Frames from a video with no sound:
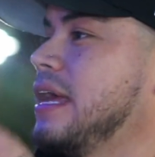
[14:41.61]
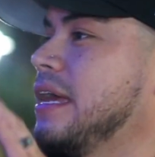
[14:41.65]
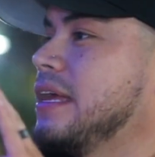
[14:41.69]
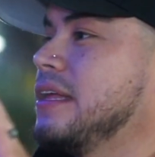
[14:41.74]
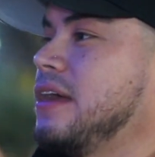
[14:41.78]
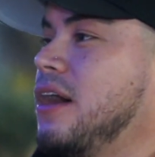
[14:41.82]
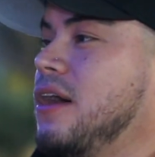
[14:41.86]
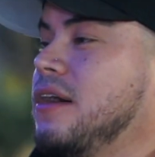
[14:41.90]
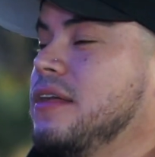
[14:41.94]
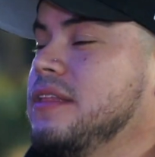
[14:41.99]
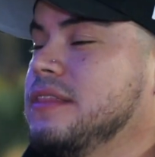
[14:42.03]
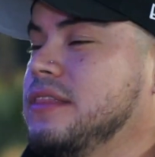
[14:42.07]

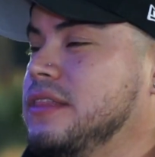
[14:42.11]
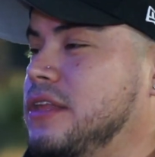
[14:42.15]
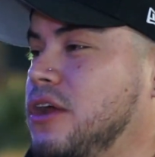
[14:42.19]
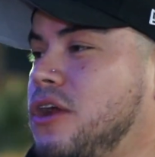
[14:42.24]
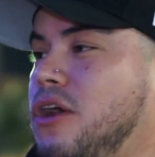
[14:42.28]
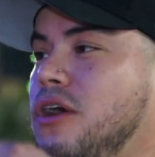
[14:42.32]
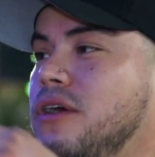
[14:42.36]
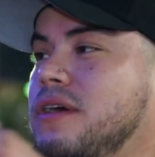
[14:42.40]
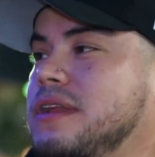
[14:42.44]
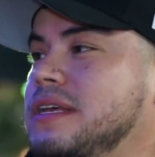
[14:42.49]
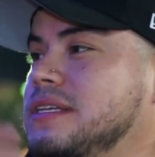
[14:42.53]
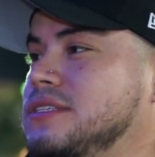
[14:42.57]
Like,
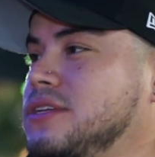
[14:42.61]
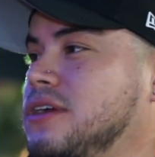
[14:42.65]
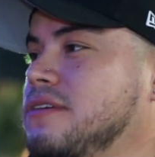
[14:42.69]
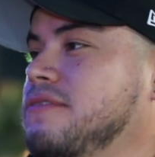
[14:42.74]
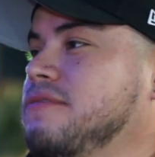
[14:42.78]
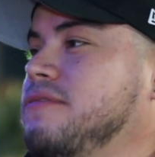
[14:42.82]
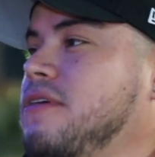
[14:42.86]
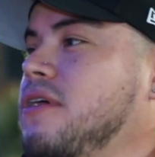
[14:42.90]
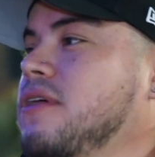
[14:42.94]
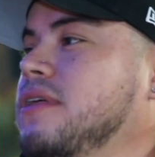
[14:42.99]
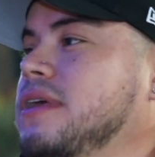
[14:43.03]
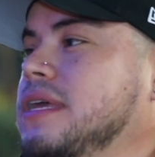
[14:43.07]
they're all going to
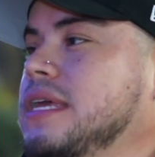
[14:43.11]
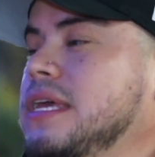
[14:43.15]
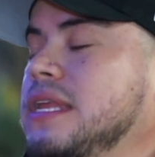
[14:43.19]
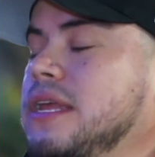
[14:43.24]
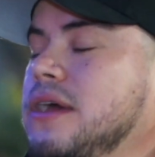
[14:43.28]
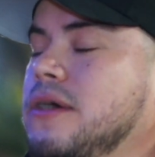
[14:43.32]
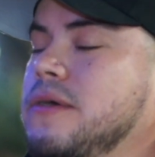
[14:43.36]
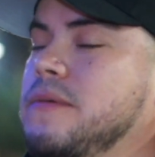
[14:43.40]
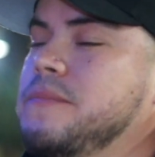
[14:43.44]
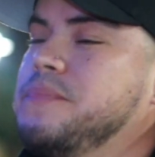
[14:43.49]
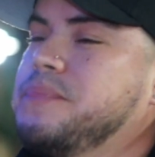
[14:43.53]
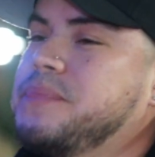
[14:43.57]
start following,
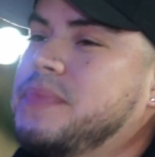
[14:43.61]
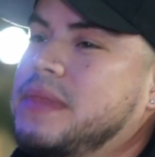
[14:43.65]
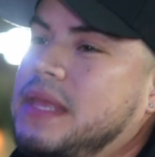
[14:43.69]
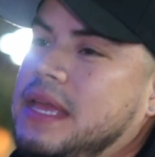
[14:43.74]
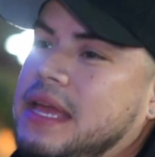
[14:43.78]
you know?